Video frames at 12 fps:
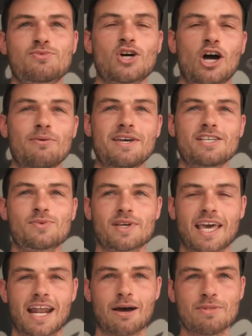Toby's. We
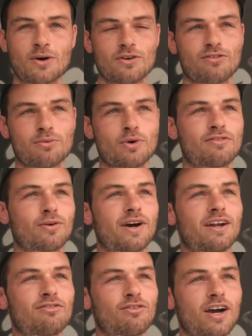get our milk from
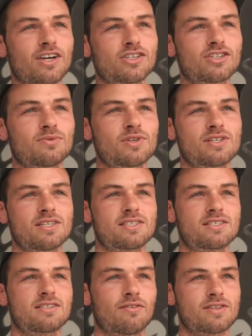Riverina Fresh, which
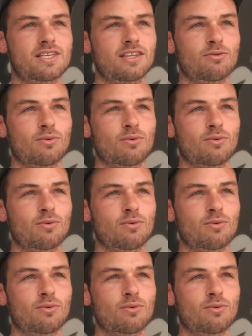is obviously in the